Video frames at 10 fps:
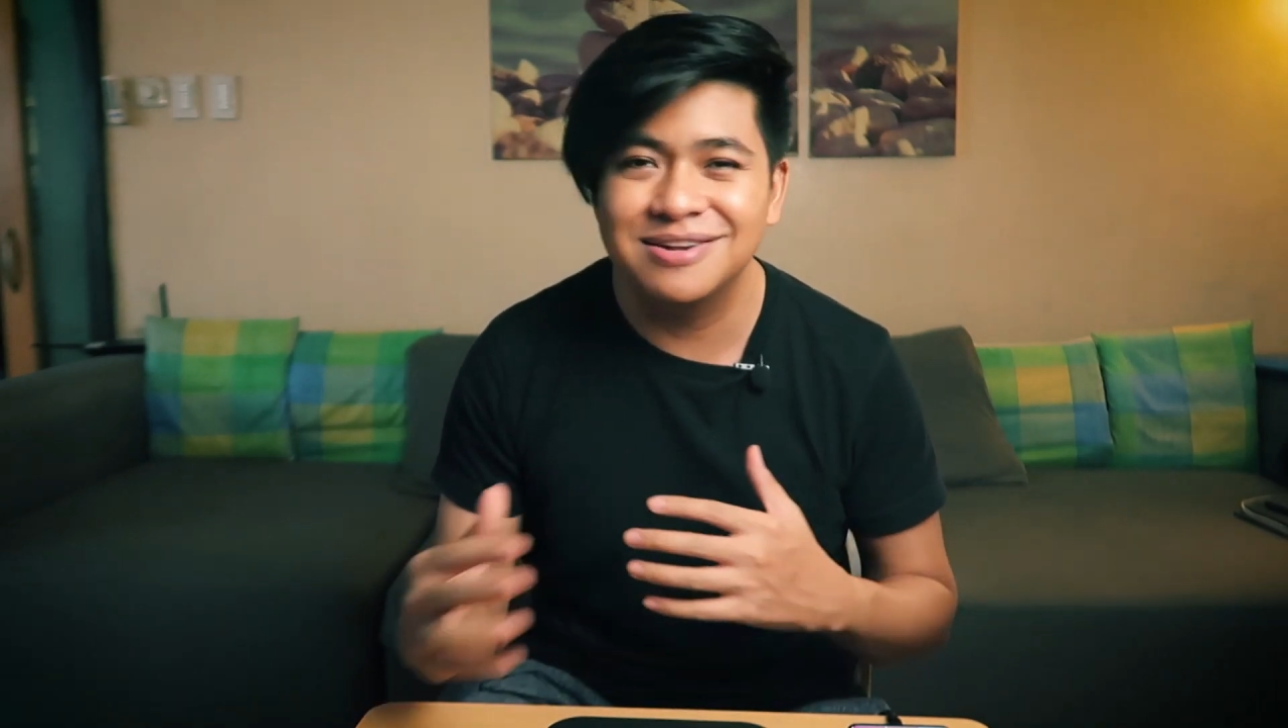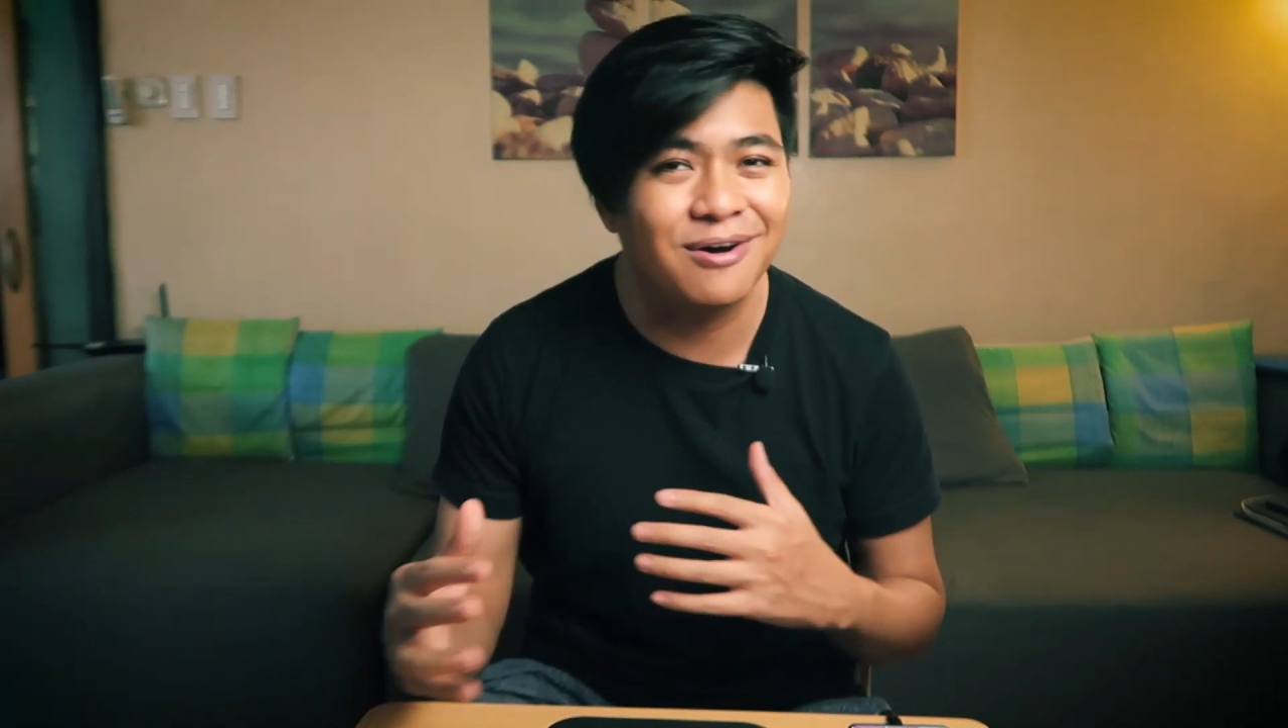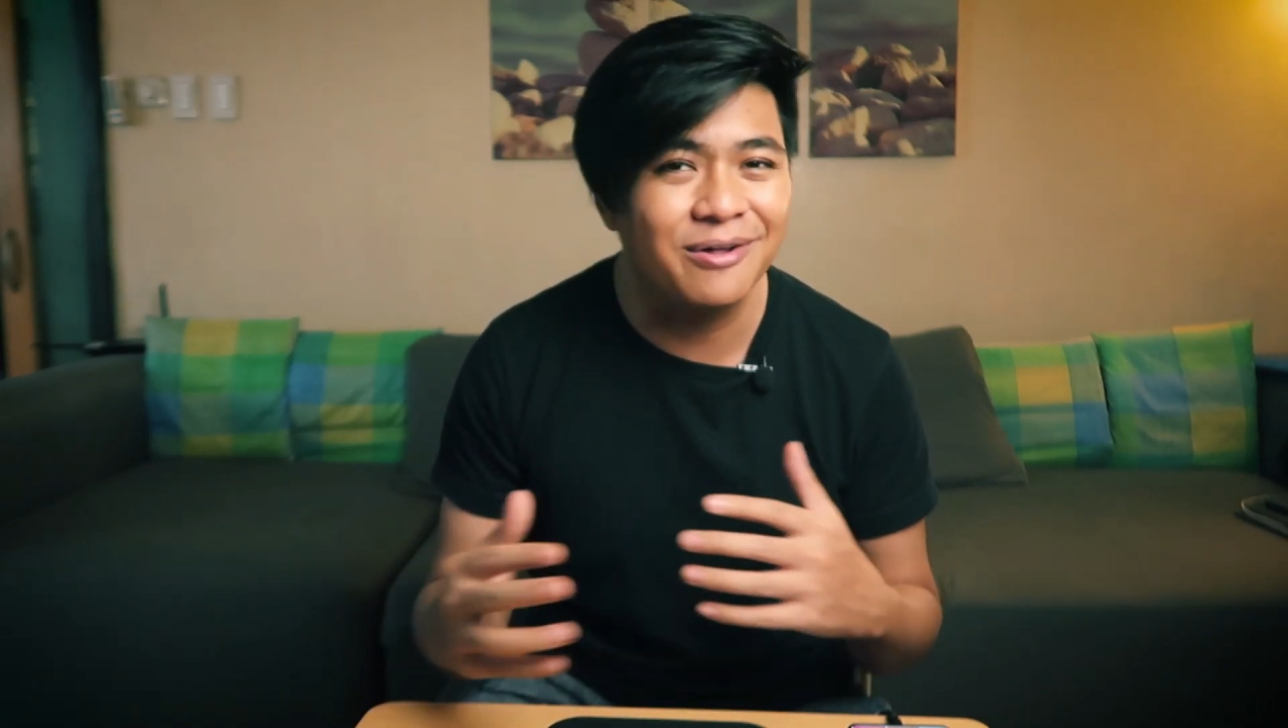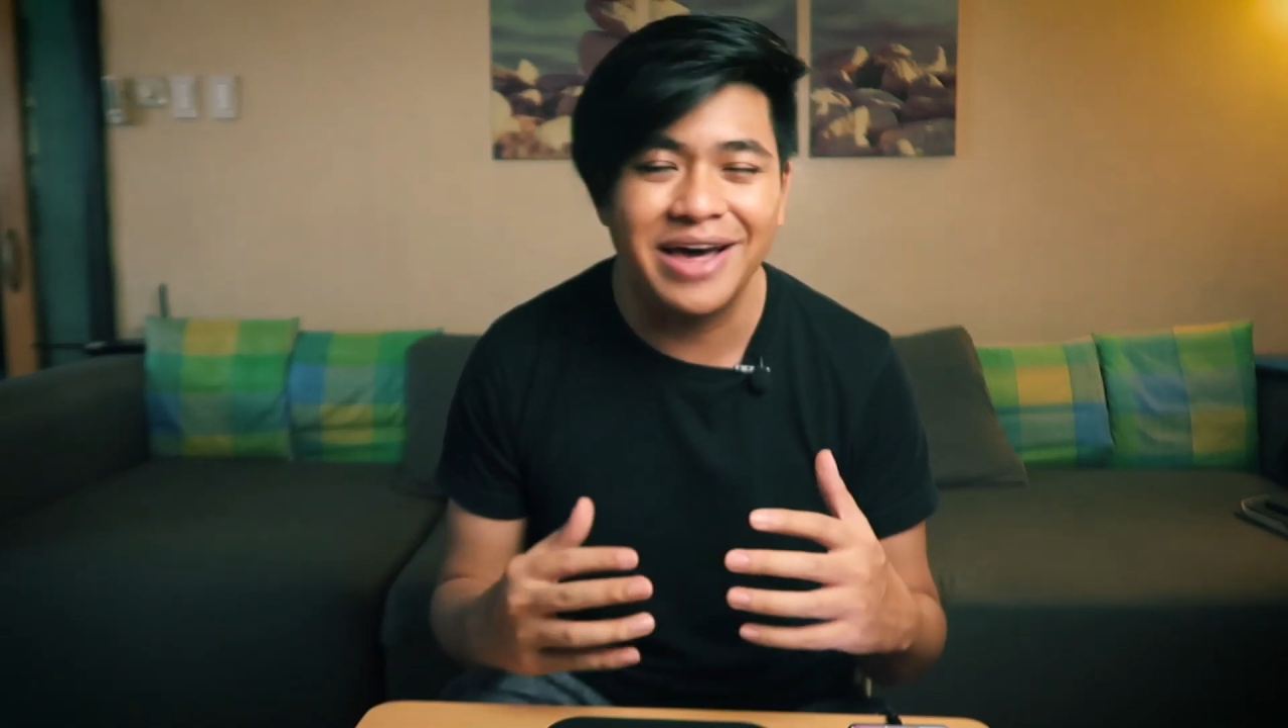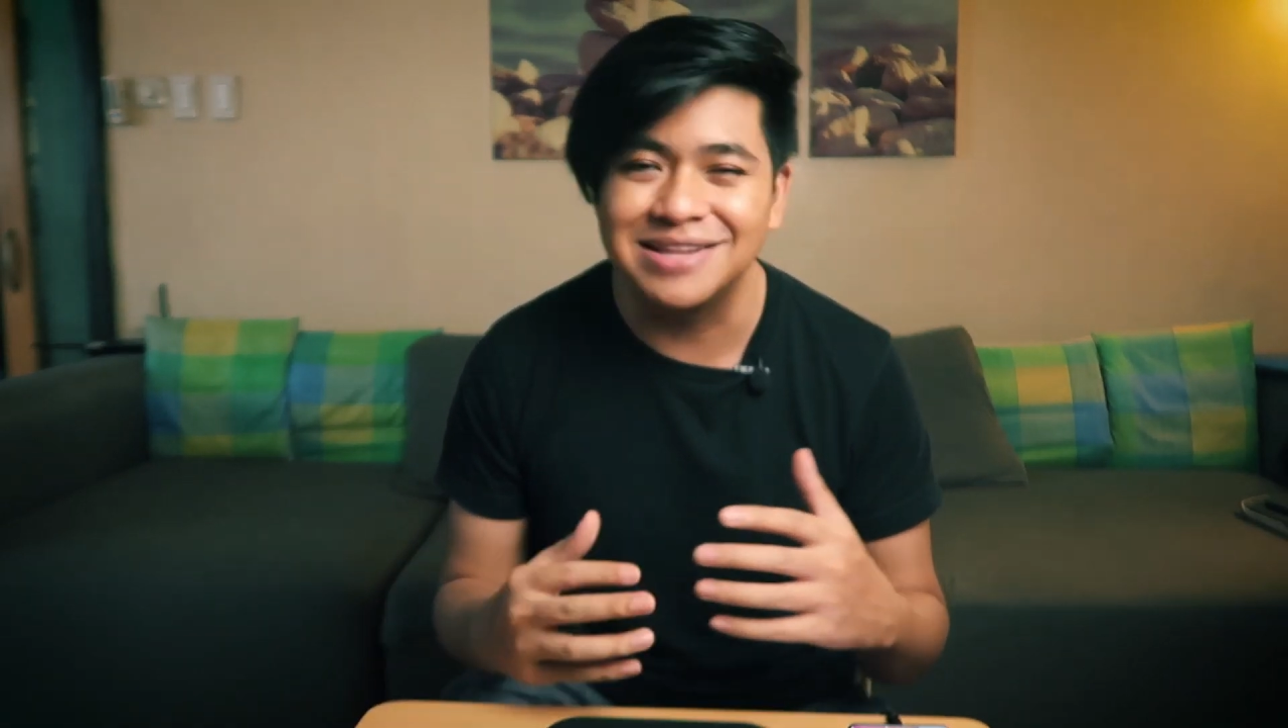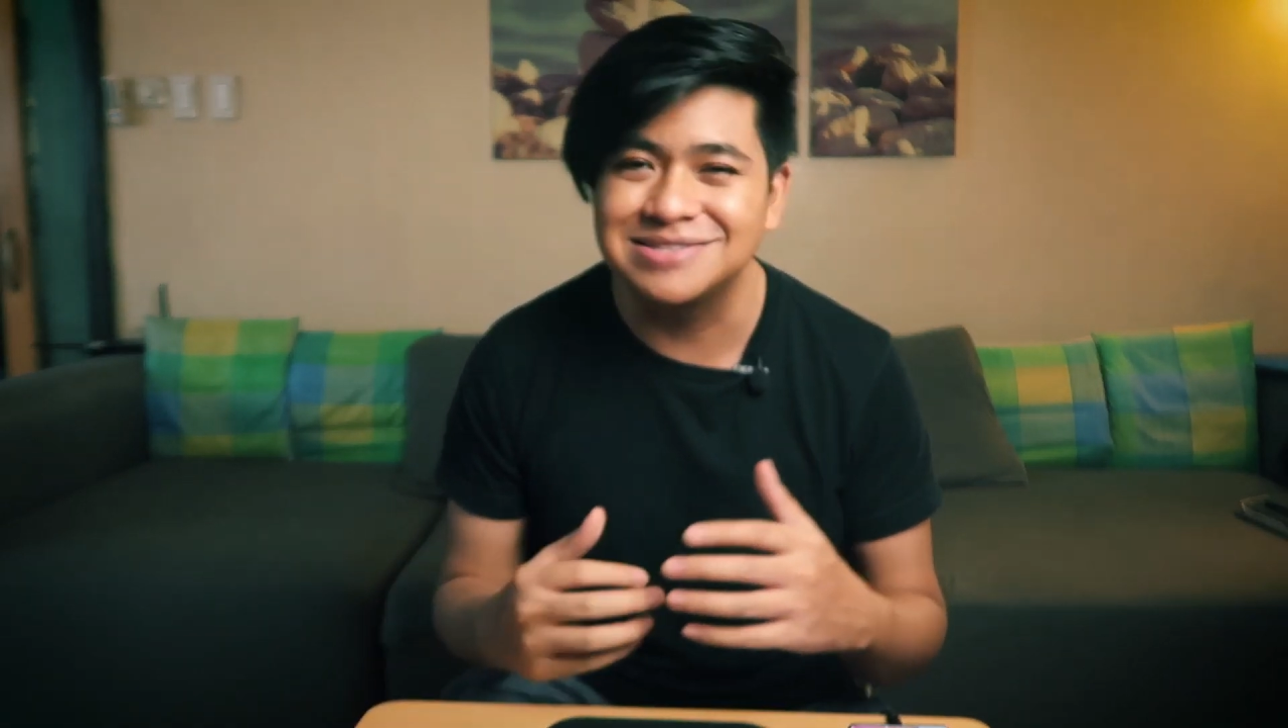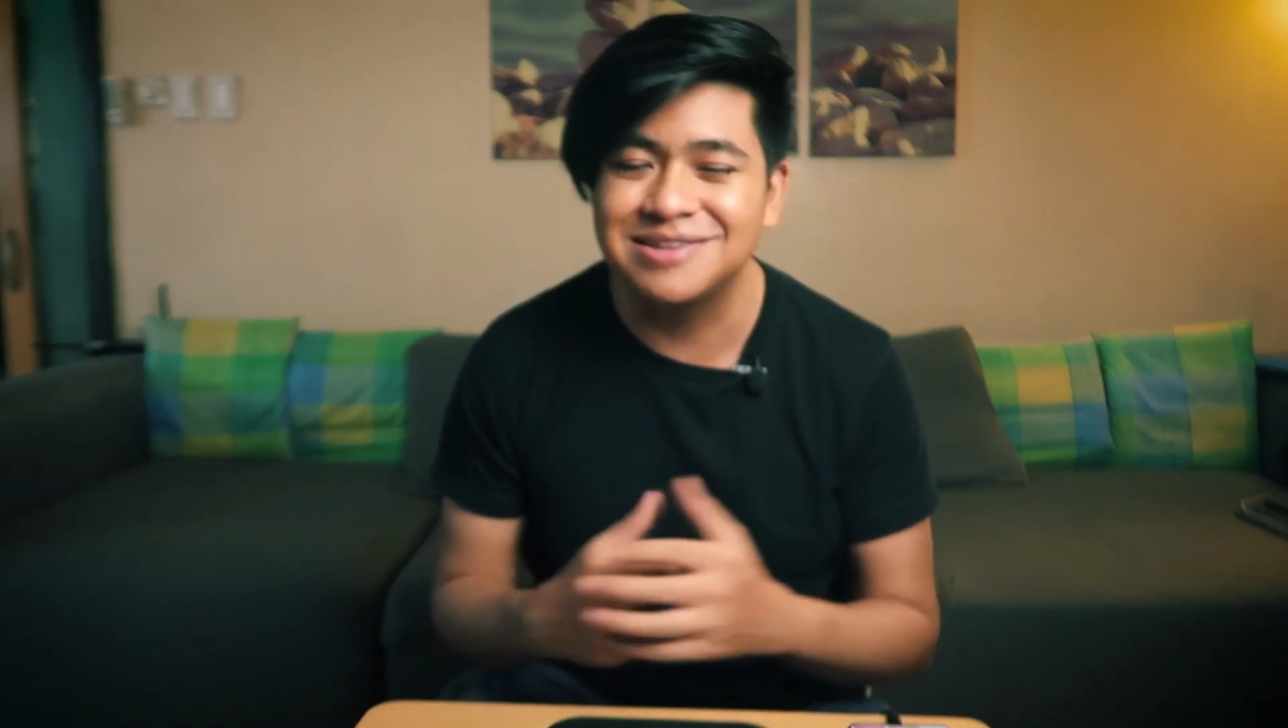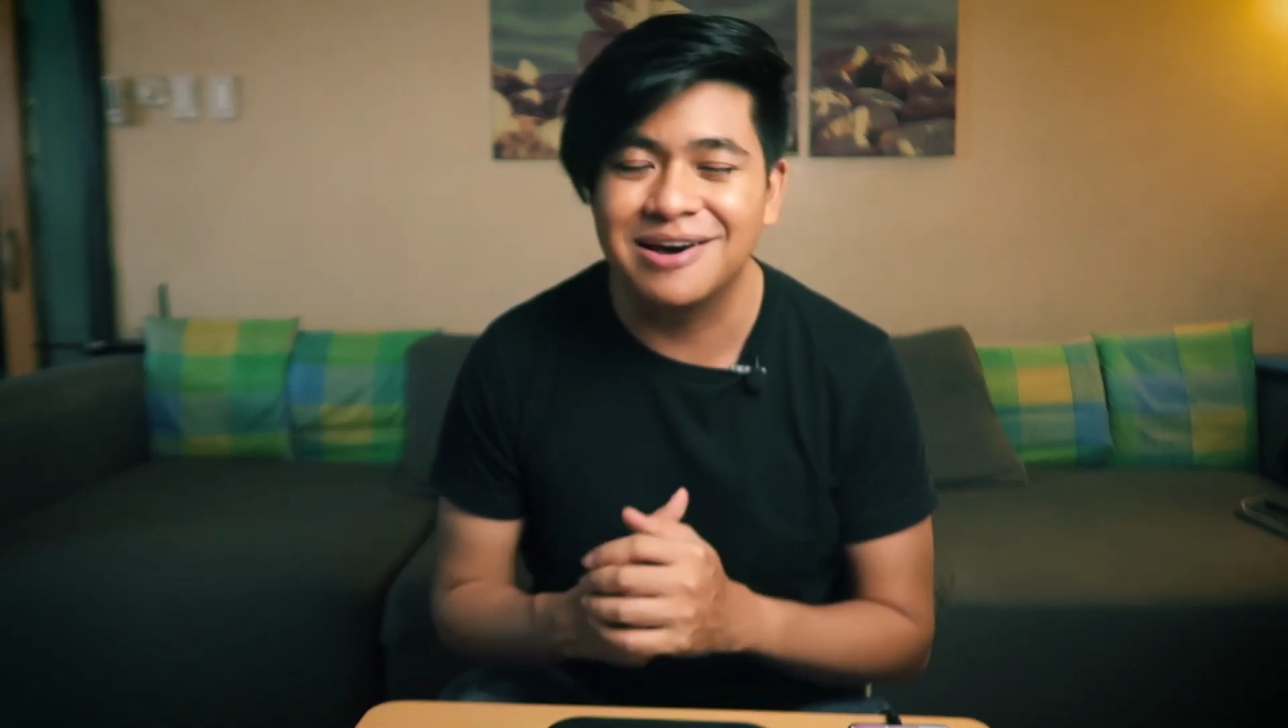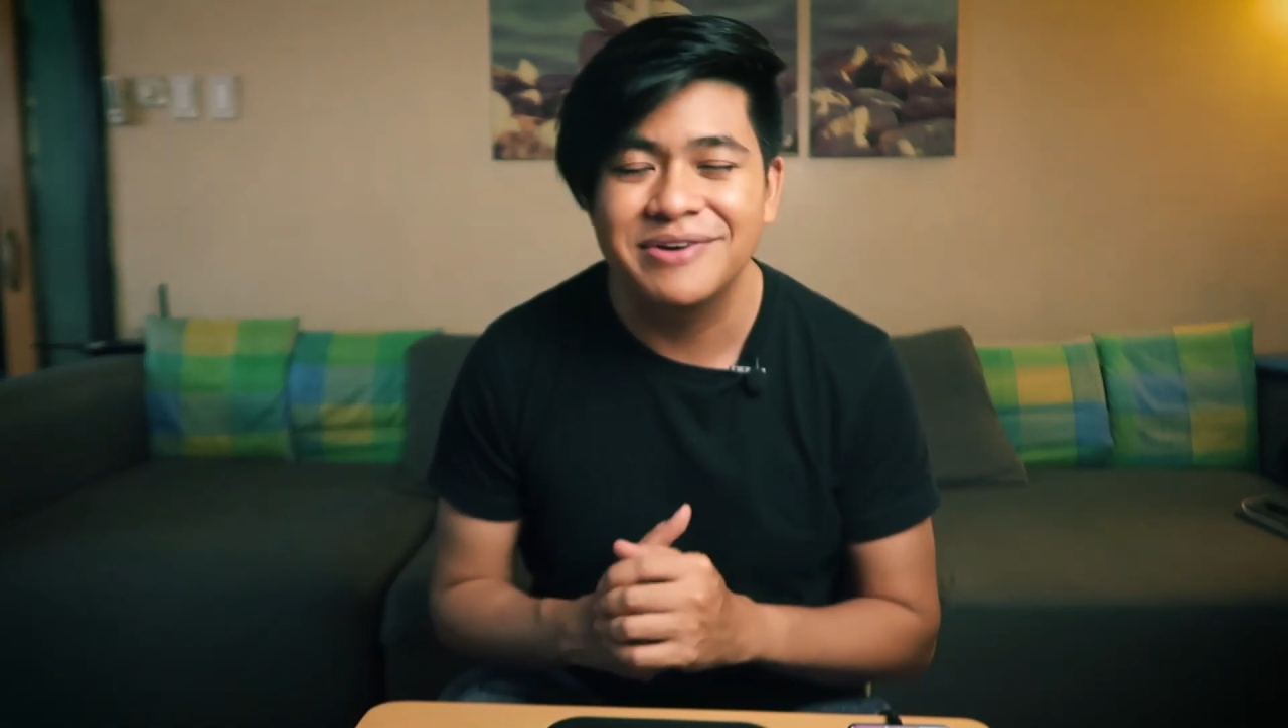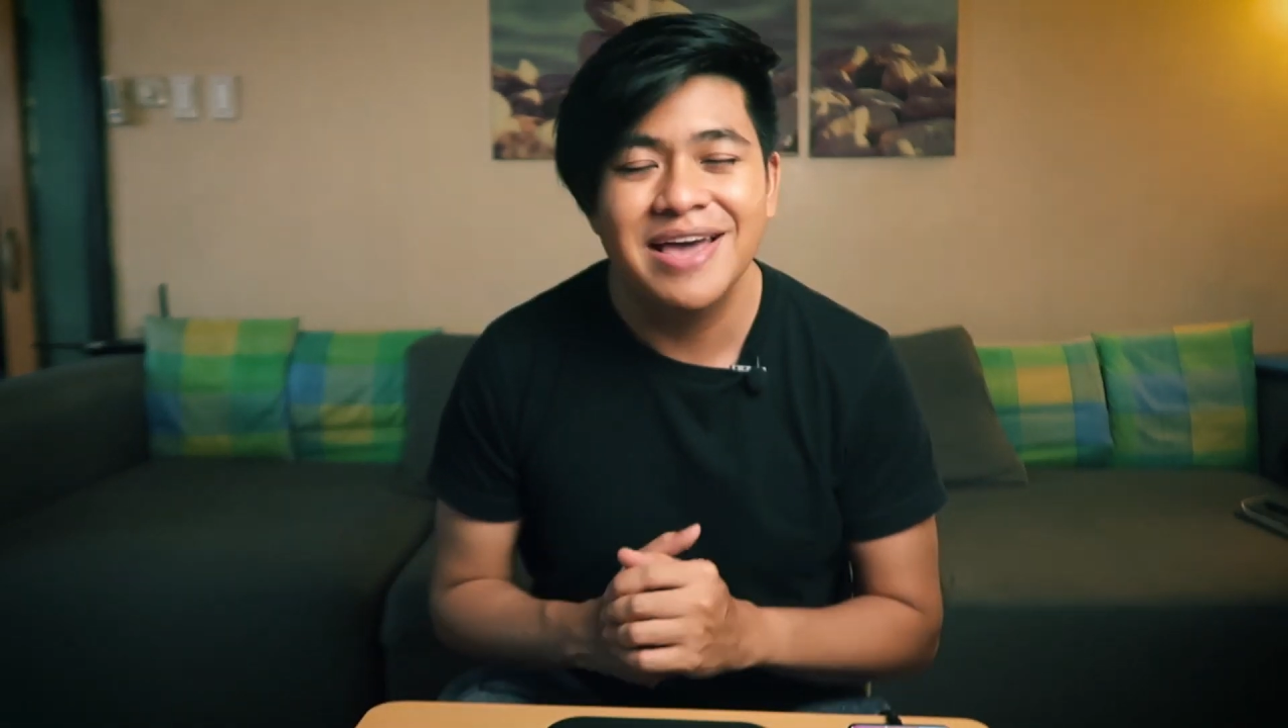and all that
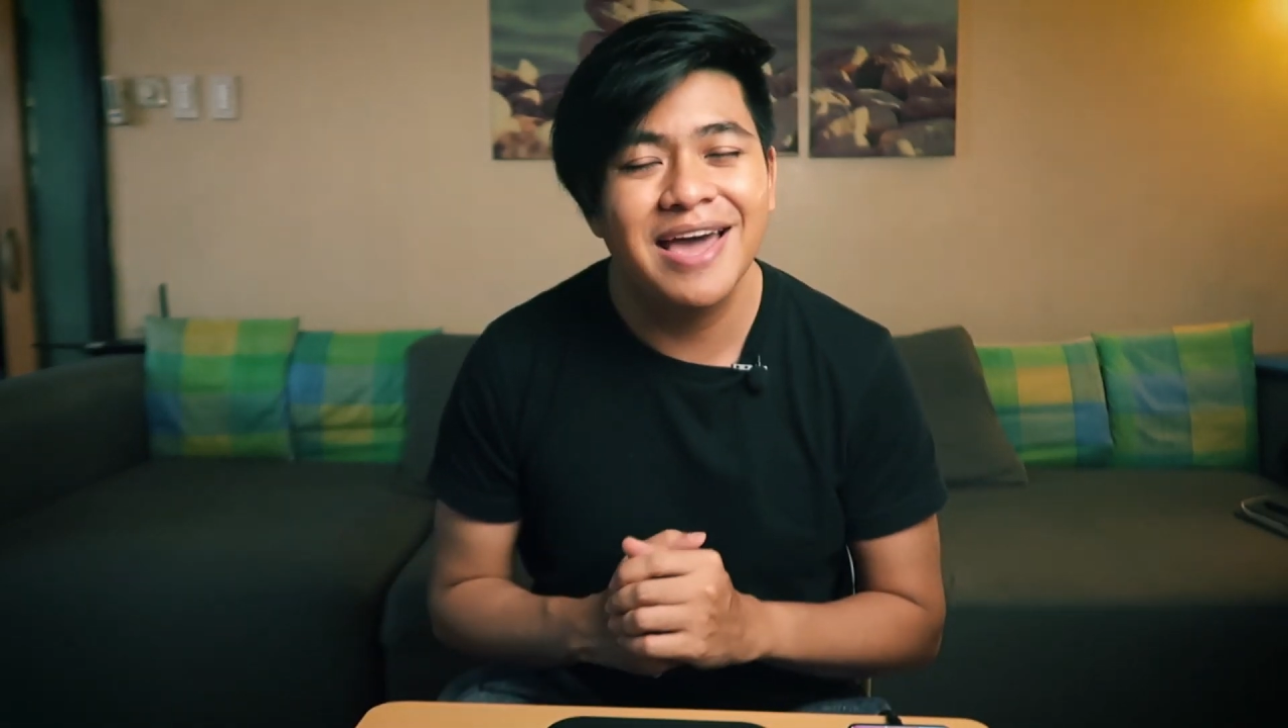stuff.